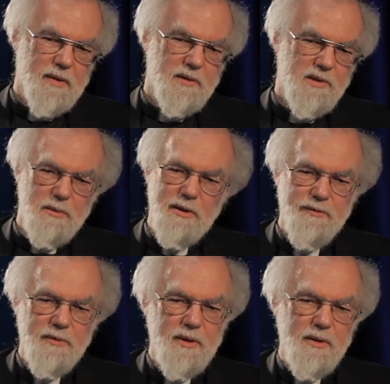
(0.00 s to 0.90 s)
So
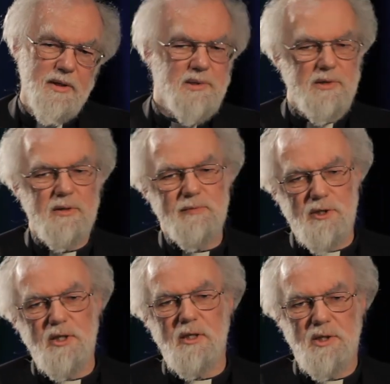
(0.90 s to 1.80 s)
often in the history of the
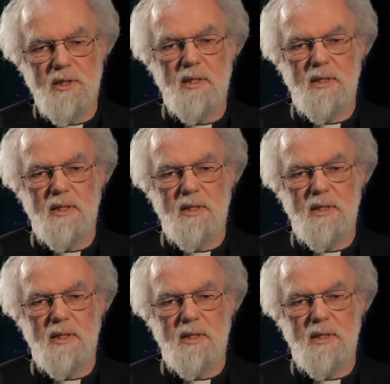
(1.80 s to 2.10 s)
Church,